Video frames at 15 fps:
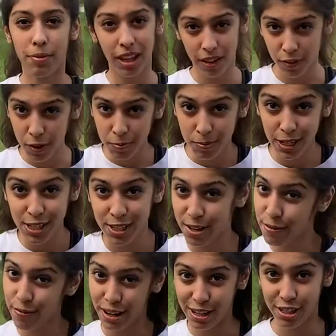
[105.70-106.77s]
If you've been to your
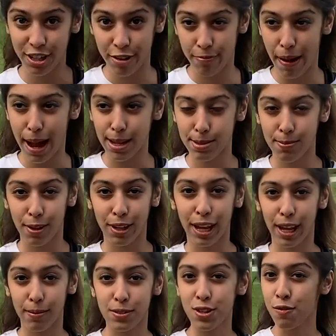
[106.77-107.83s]
fair share of basketball
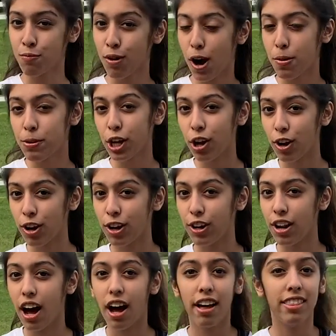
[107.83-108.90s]
camps, you've probably heard
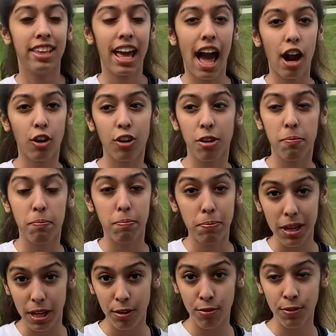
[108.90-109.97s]
the acronym
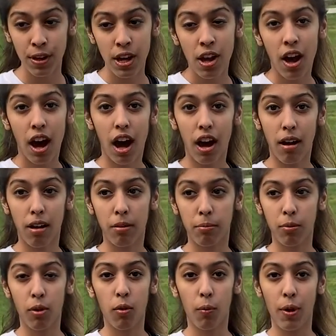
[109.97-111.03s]
BEEF
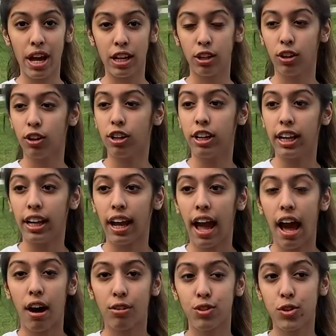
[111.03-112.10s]
when learning
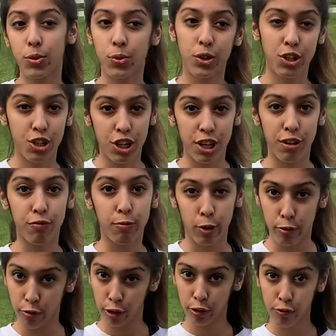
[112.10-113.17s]
how to achieve
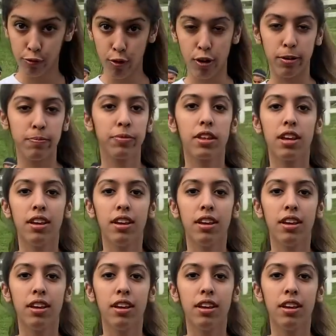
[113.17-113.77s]
perfect form.